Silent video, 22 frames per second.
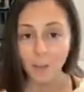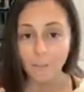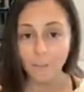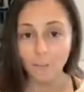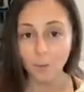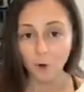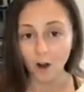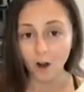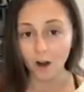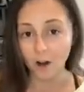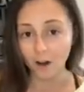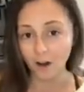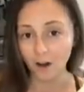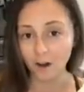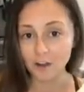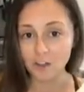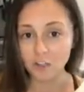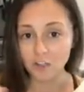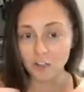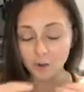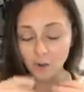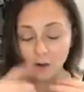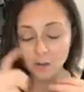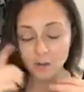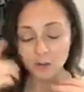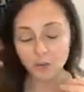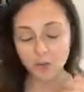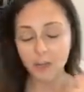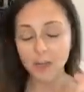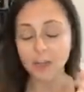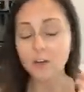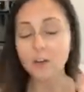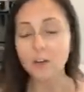more harsh. So I'll
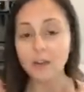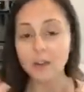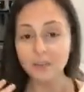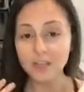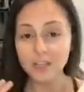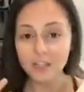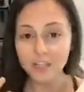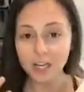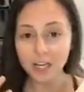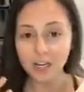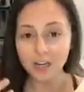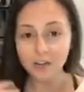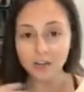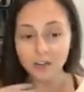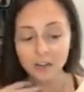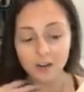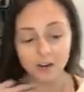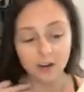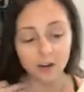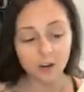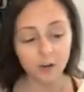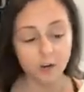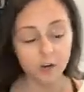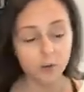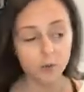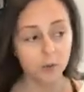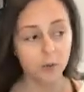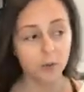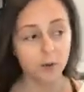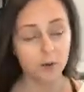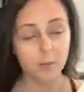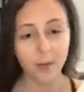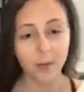do my creamy shadow and then I'll go in
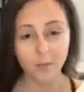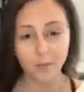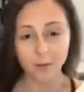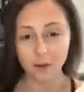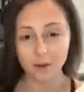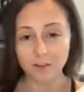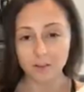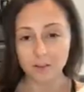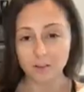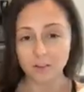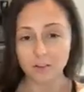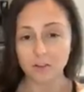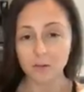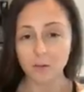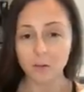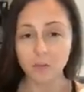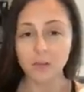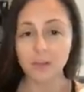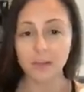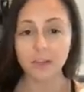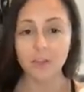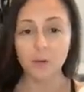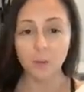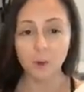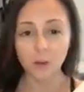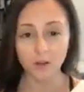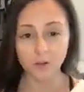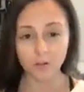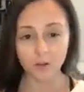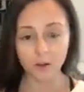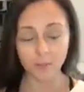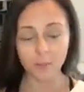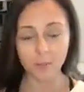with one of my bronzers, normally the
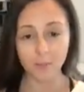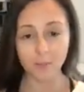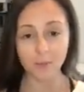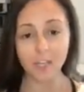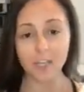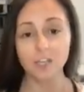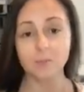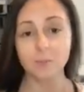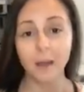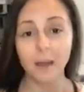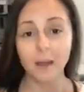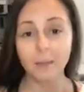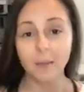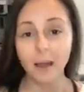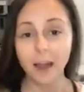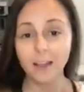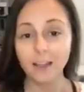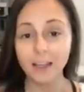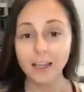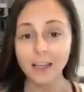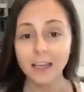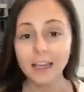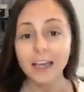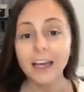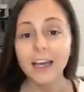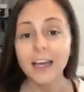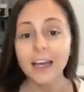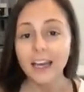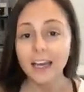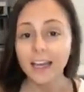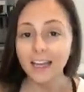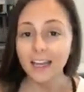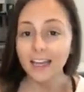one from the Peach Bite palette,
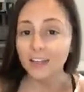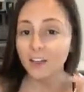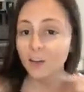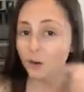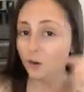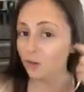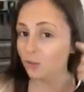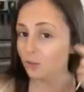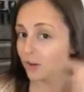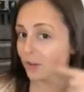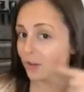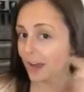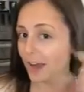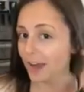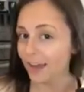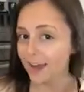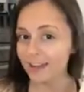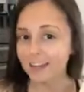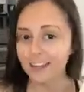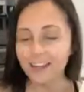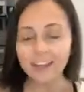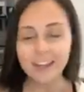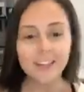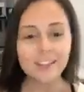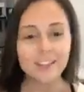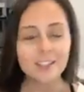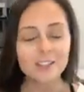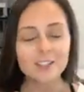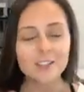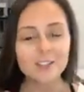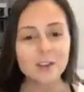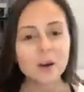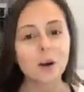and go over that, and it's
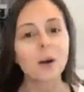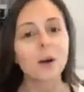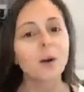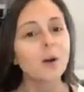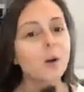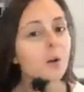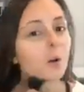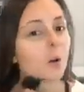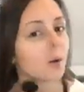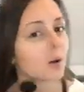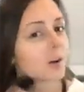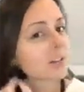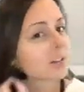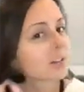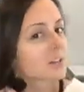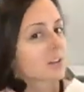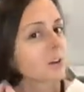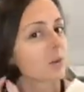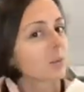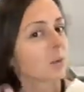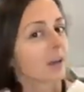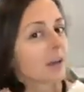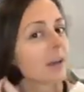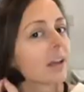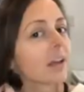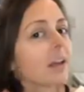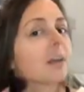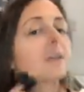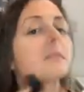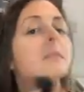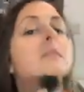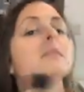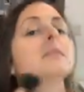so, so
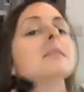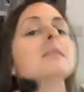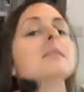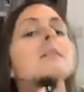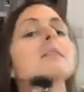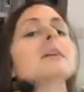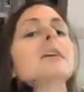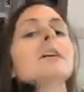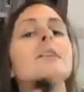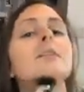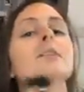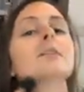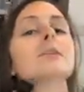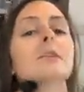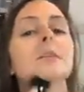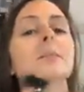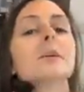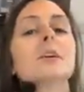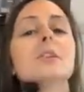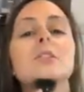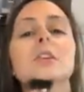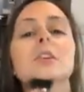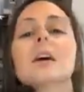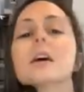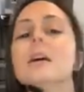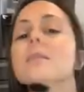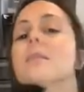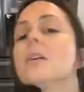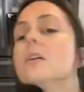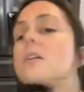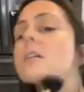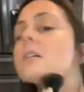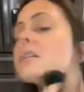pretty. I just want to make sure I
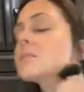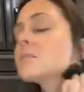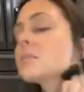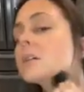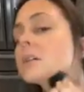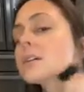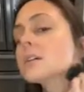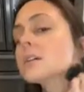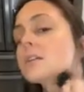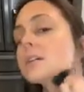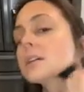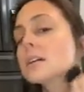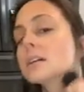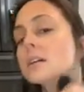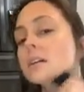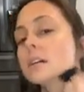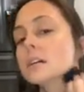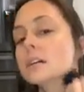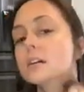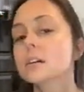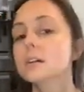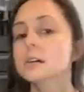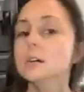have all this blended really good.